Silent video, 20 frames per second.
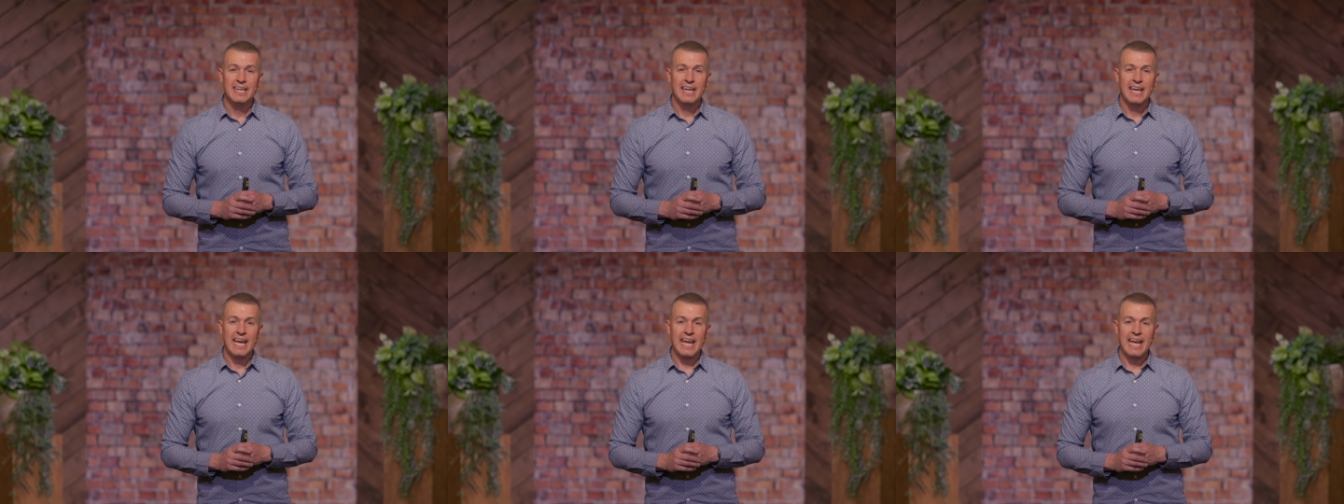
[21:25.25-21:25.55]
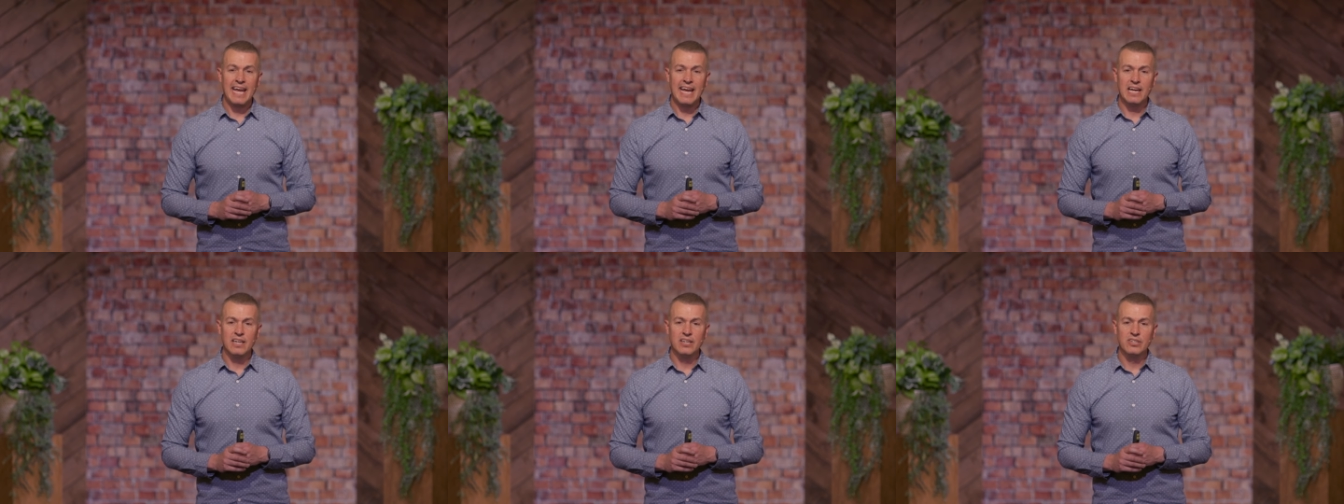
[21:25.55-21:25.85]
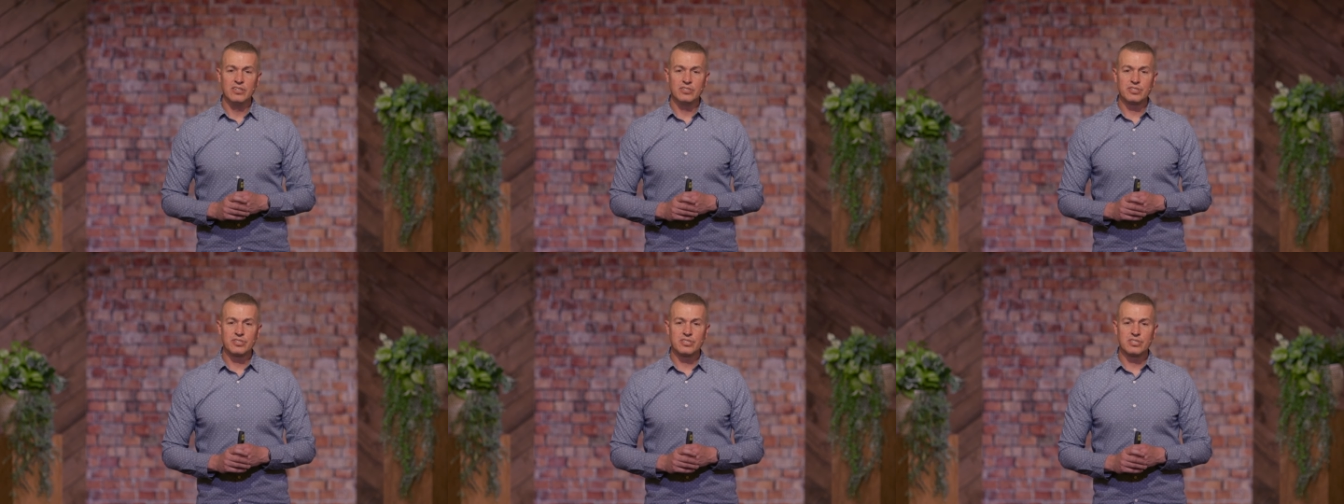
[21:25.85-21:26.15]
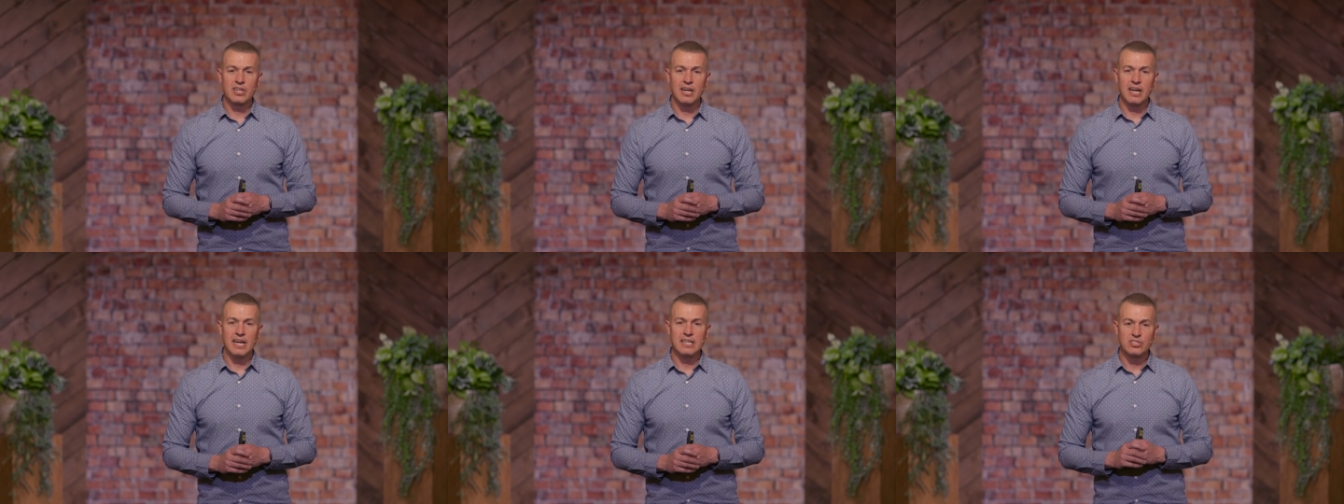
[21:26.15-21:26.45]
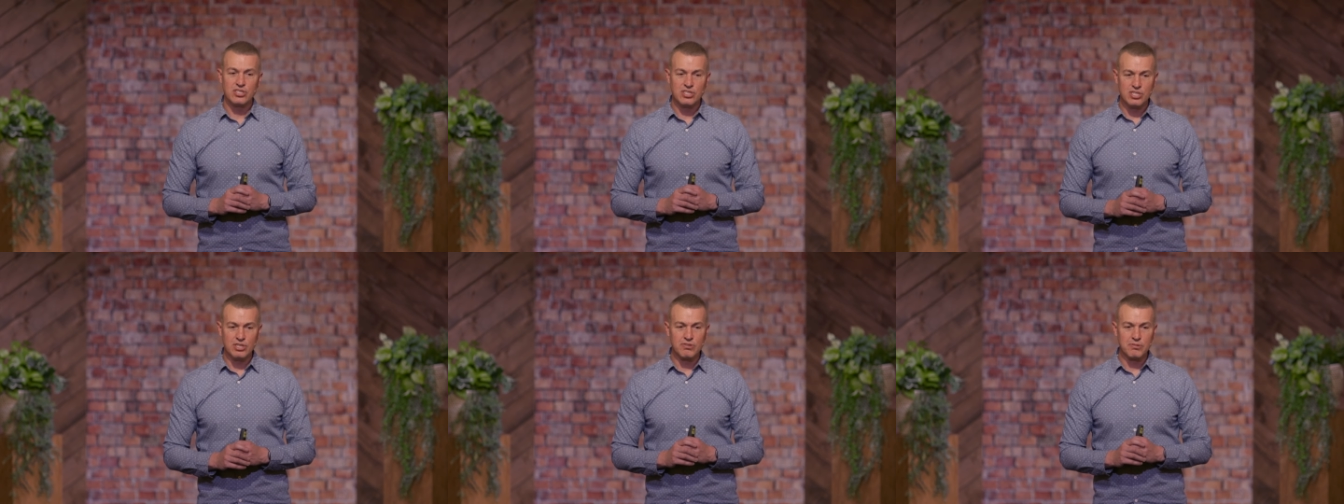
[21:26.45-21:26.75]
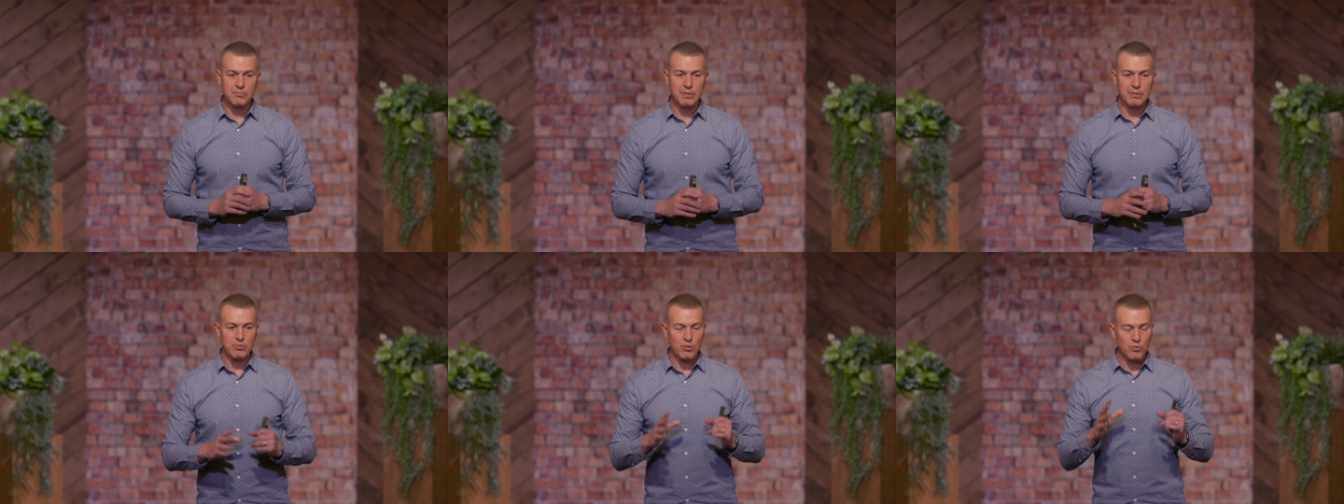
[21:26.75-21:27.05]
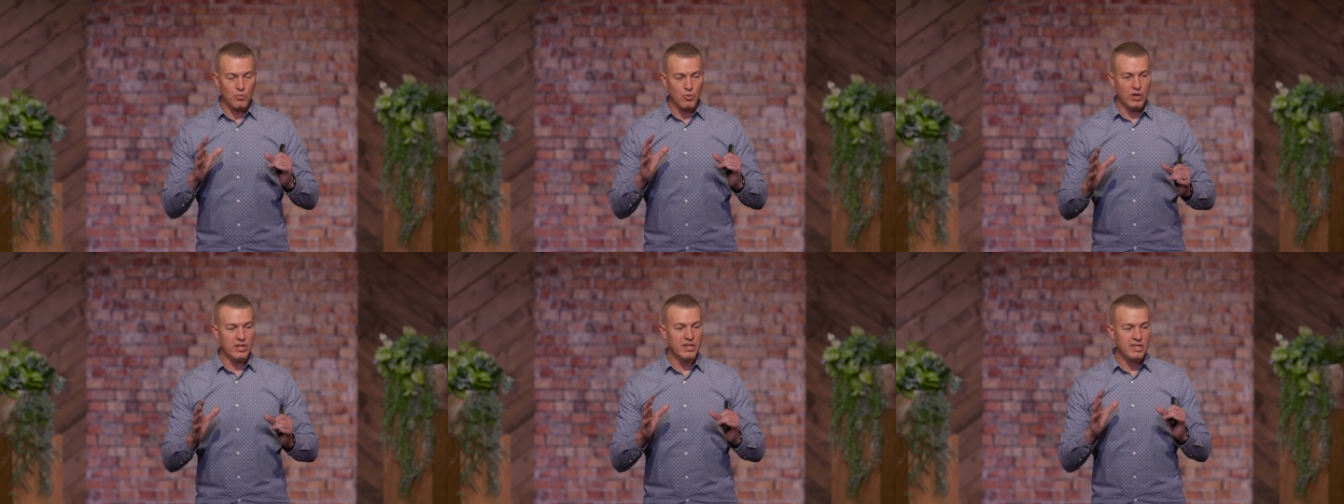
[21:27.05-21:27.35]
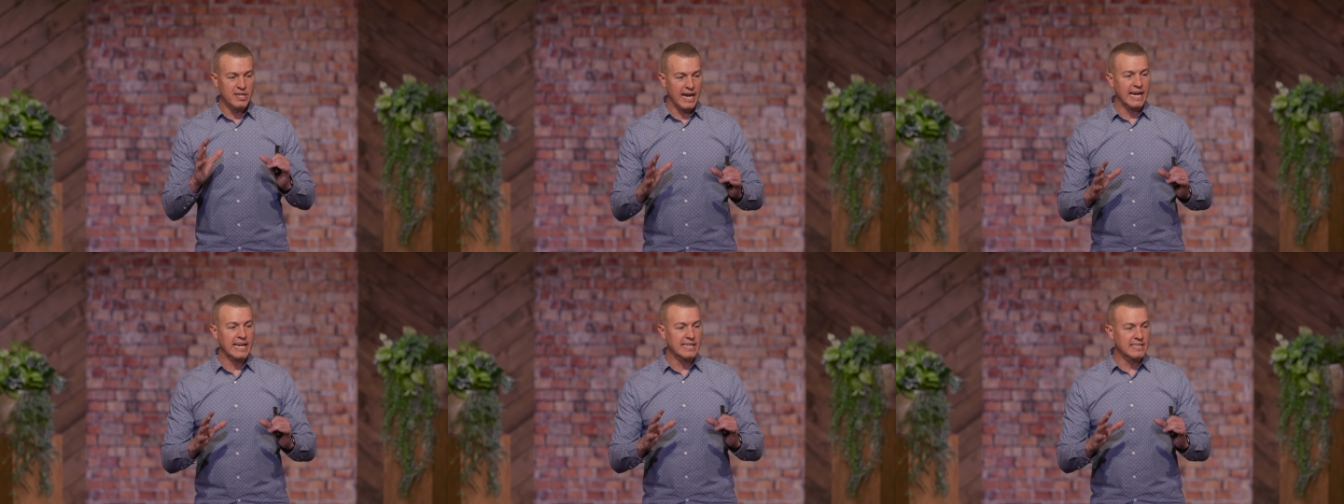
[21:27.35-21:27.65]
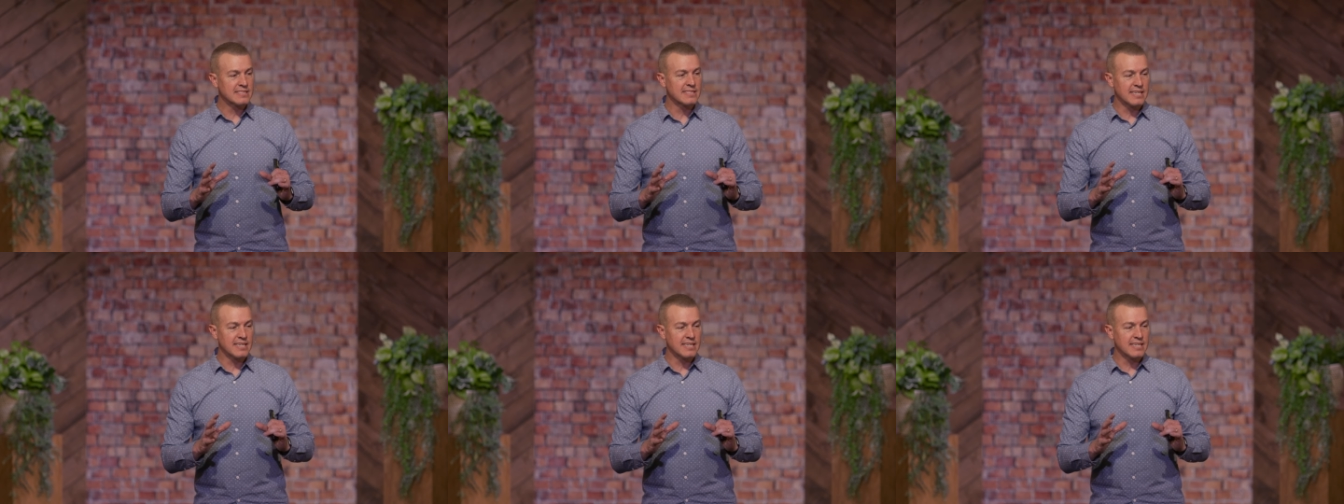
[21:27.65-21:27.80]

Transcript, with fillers: And I still remember one night,